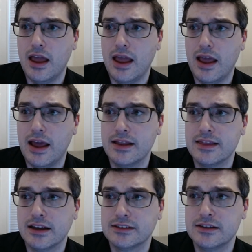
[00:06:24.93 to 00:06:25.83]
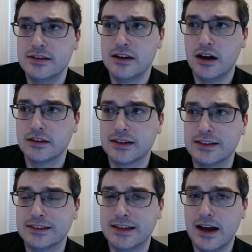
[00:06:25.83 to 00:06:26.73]
And that's not an
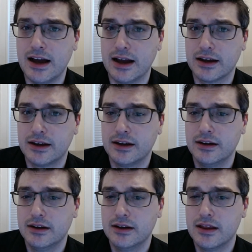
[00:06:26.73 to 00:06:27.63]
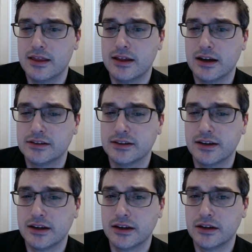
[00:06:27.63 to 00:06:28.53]
attack, that's
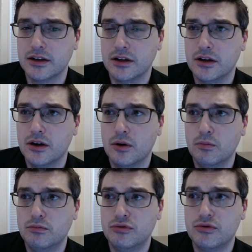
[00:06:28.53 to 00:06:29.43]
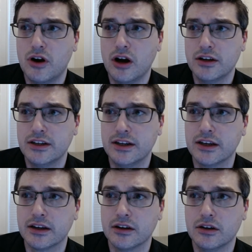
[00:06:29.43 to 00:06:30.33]
a
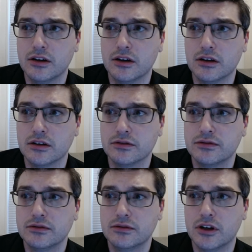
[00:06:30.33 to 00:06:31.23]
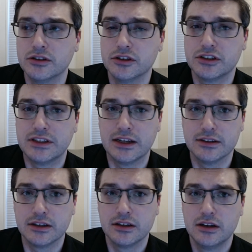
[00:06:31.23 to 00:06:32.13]
broadening of
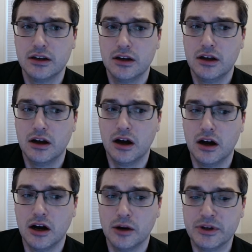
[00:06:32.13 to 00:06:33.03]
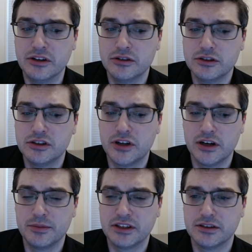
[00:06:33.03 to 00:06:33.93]
understanding. In order to try to
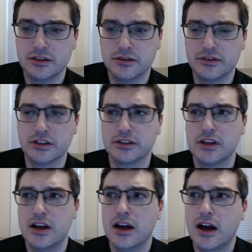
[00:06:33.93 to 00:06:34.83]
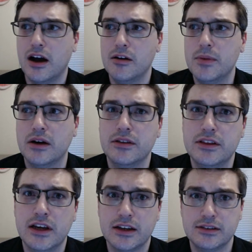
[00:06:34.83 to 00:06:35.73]
make sense of this, how about
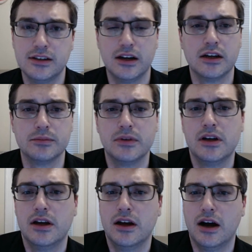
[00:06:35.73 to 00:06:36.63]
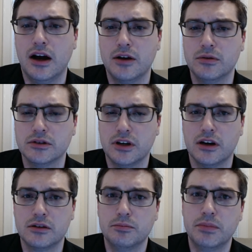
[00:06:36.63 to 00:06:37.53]
next time I will talk
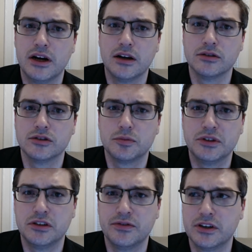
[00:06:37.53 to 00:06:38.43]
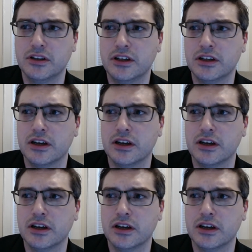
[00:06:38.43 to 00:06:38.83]
about specifically